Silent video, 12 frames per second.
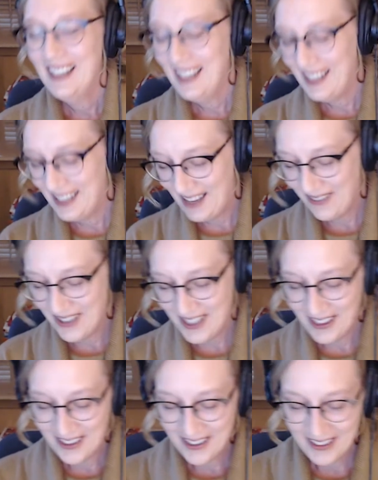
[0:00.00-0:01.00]

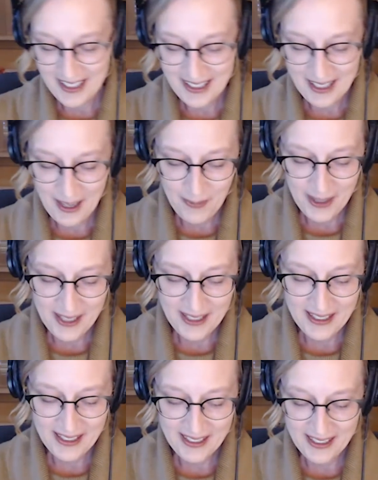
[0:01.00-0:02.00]
evangelicalism
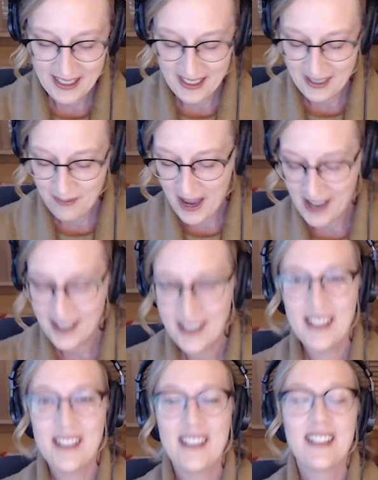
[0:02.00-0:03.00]
is an
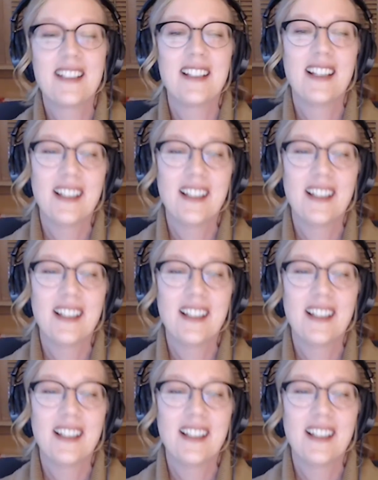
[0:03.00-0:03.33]
imagined